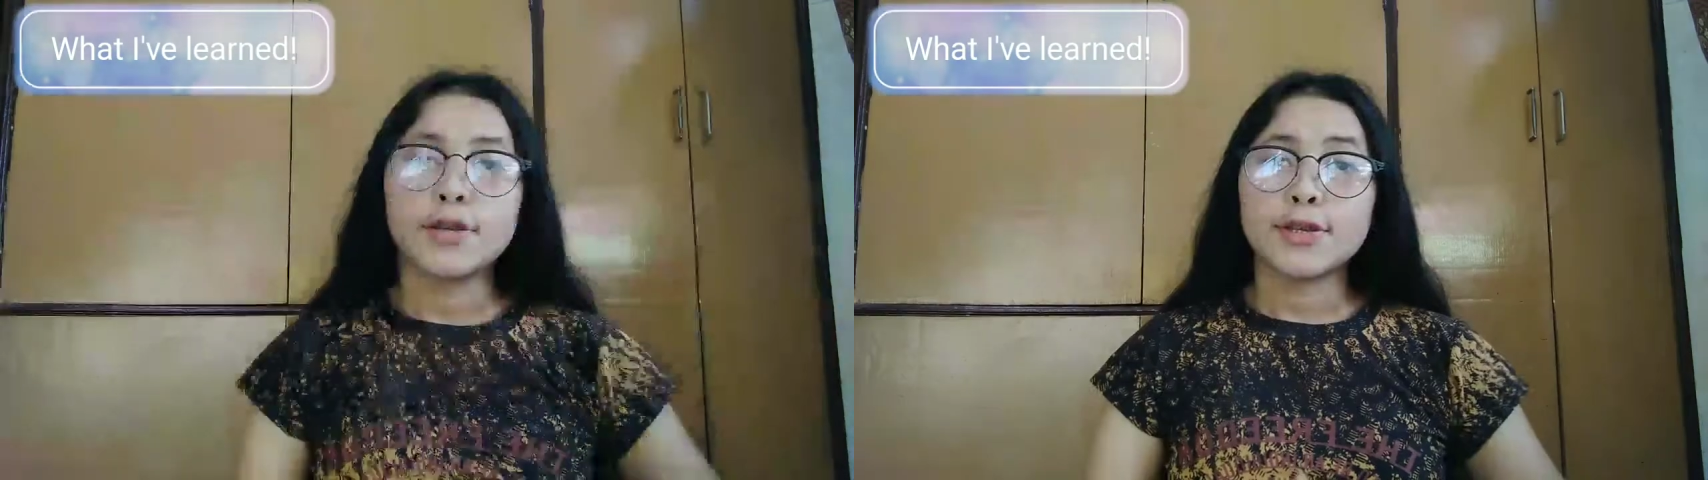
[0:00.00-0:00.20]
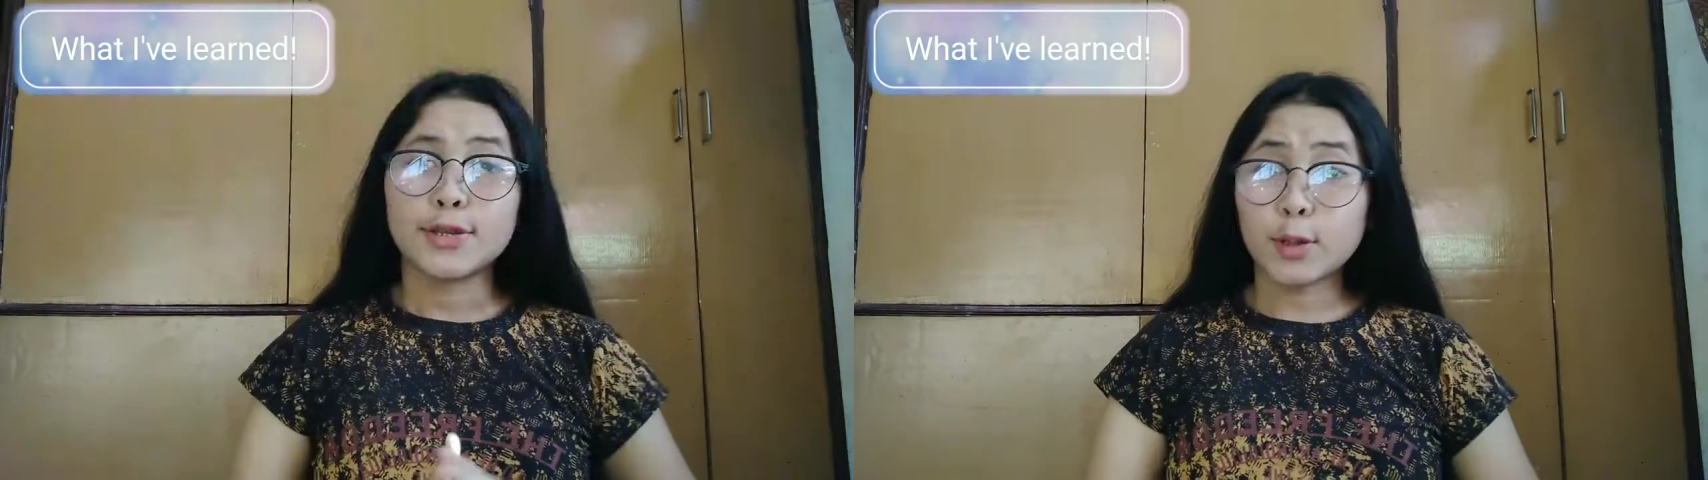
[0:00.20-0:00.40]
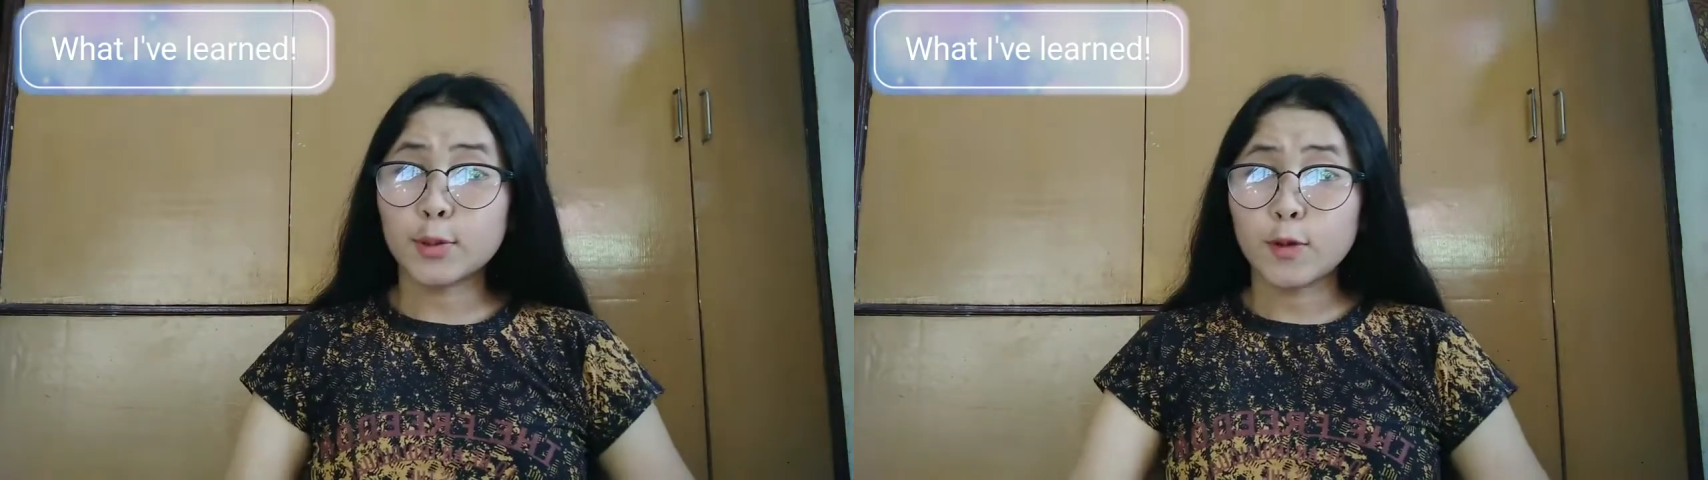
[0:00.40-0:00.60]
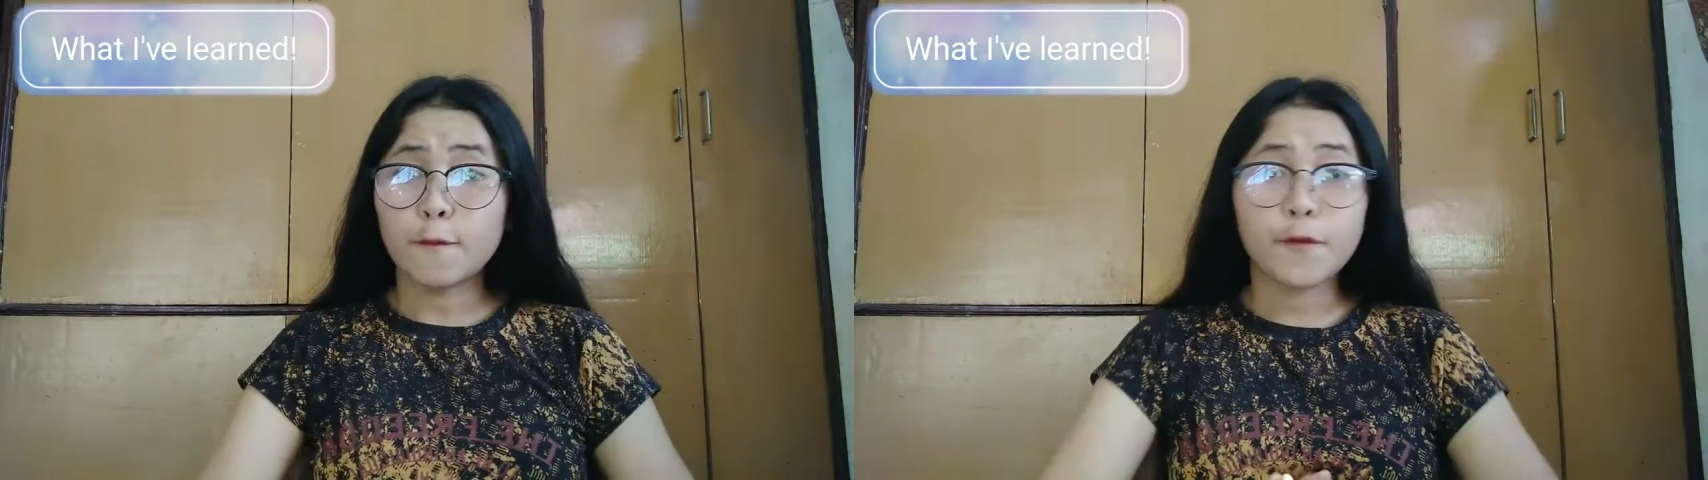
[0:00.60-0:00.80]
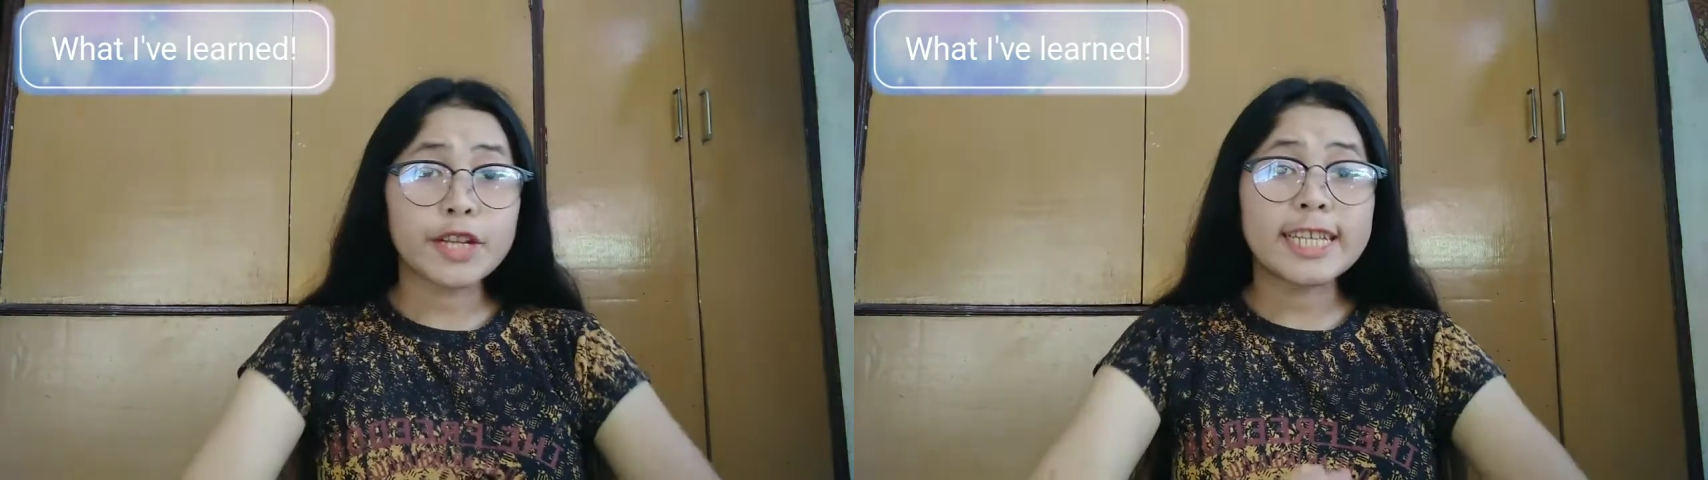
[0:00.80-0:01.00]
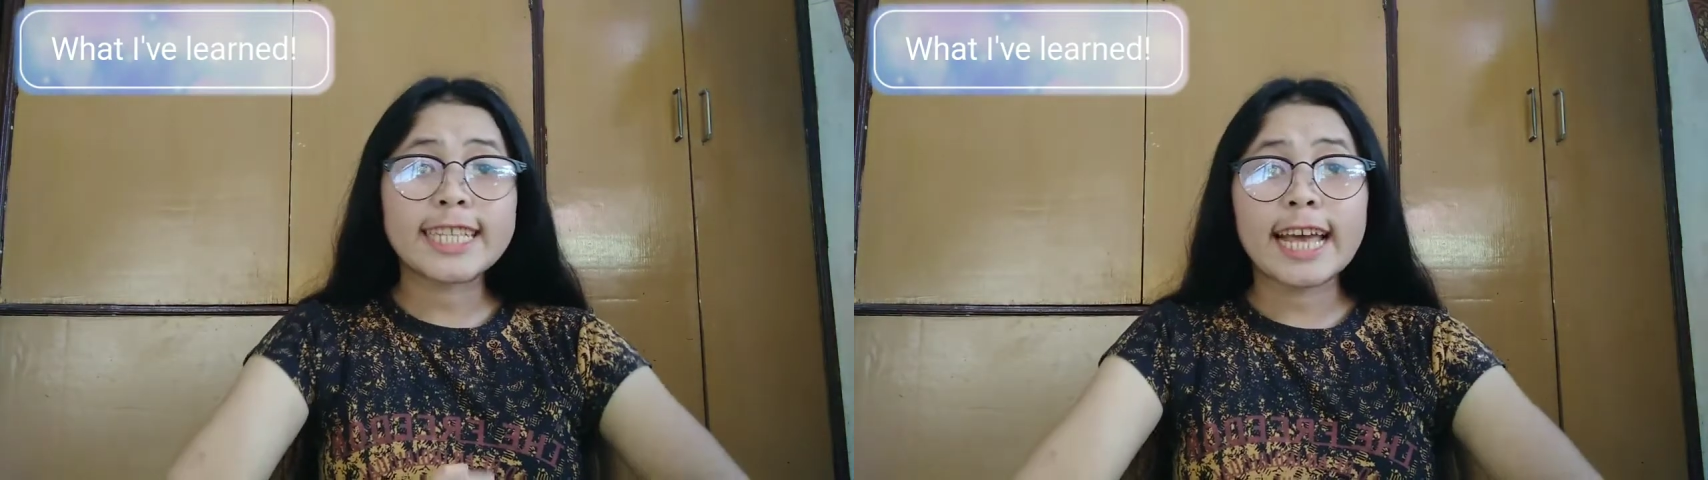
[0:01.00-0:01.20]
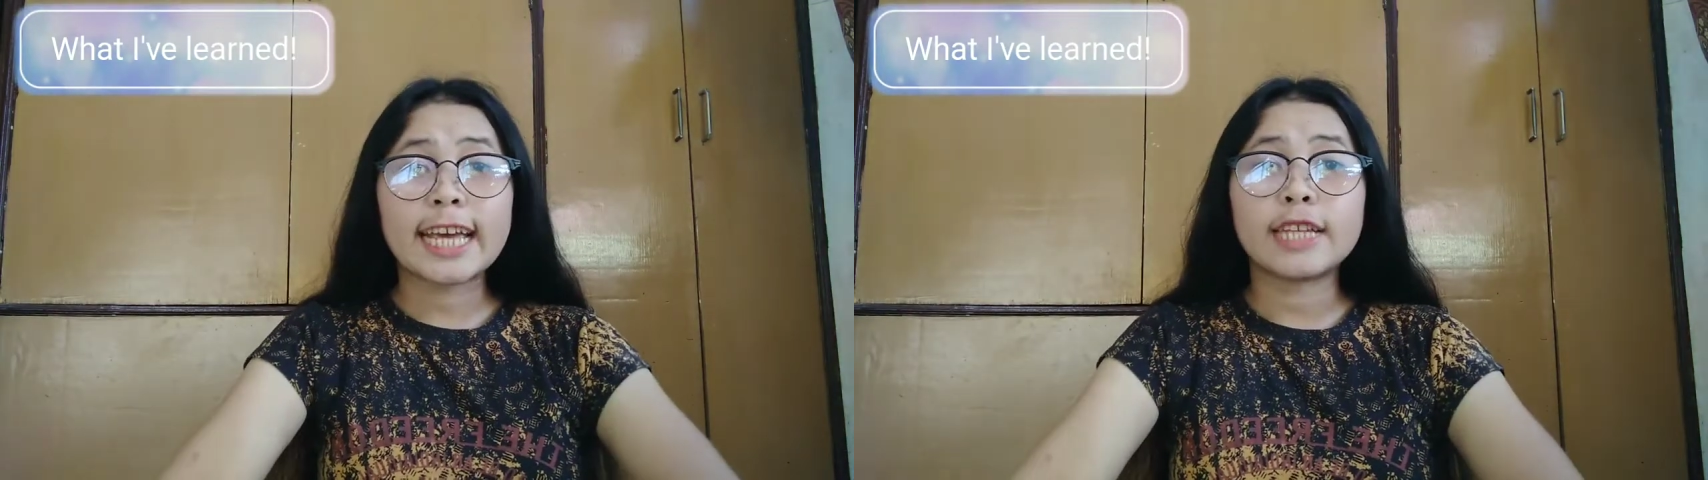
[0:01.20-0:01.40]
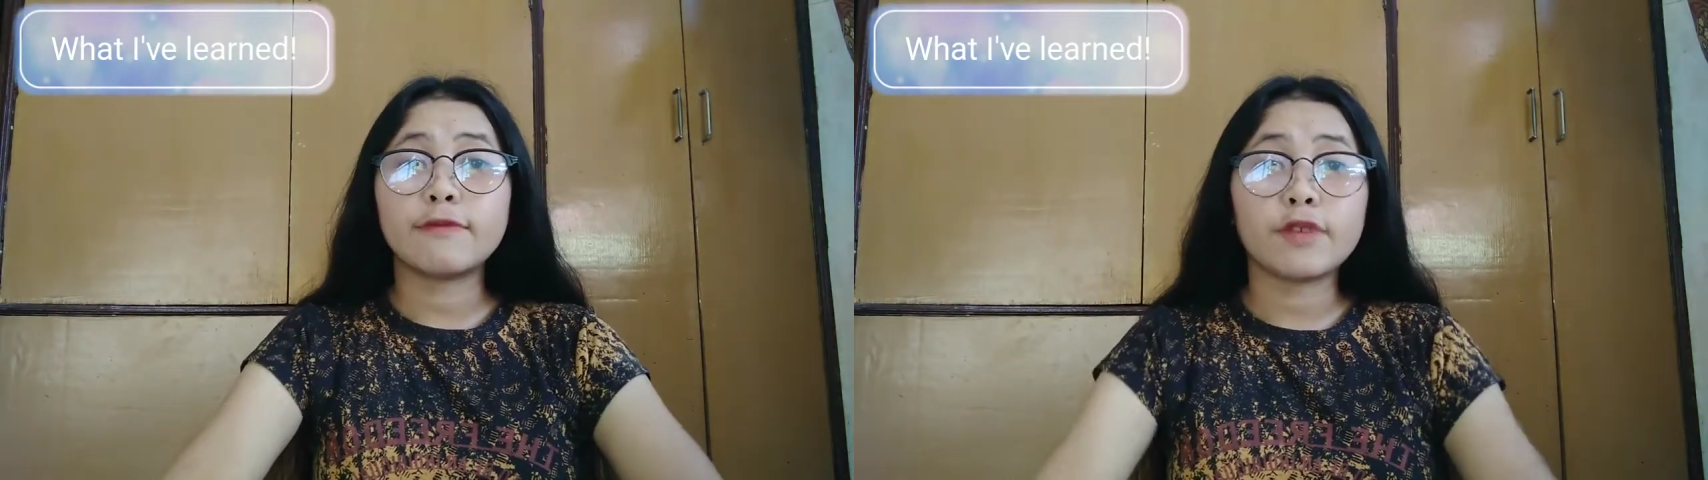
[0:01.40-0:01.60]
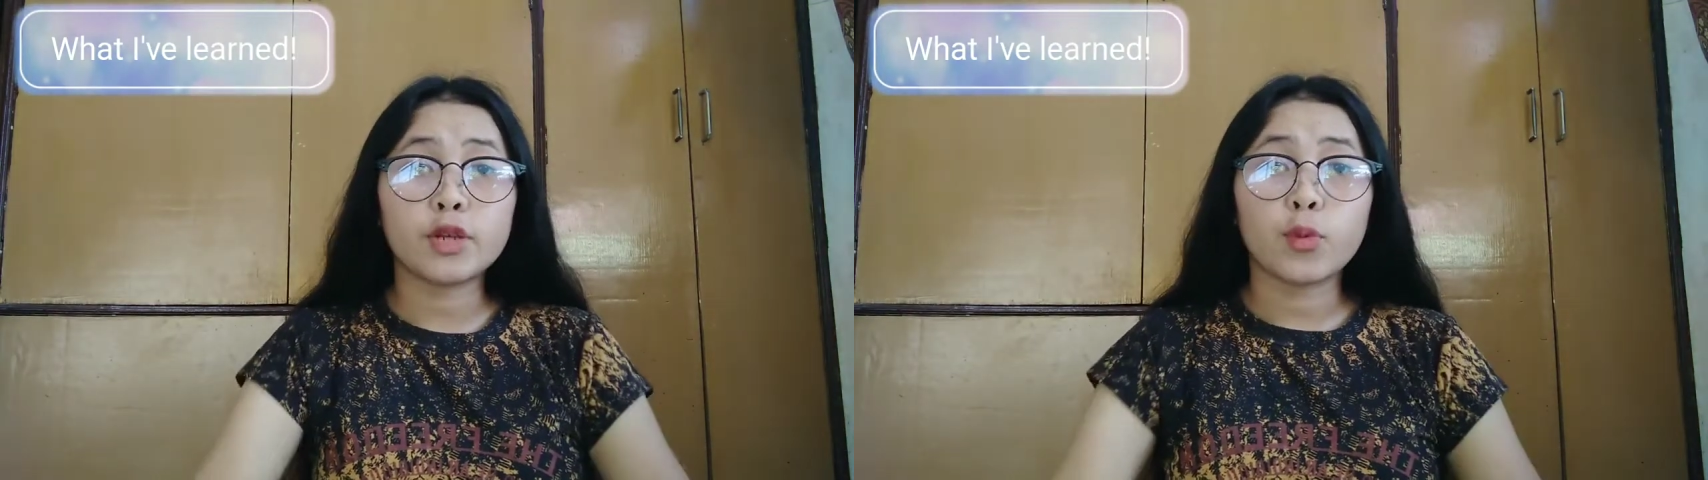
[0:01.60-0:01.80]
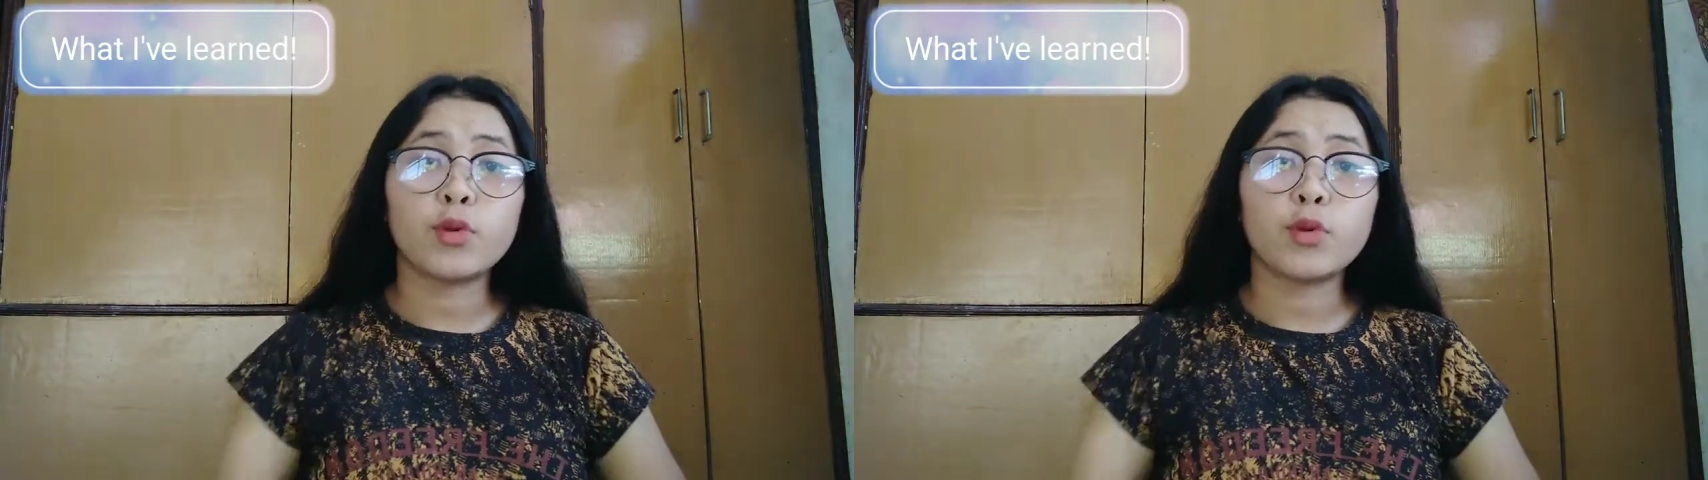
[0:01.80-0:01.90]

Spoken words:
So for the second video,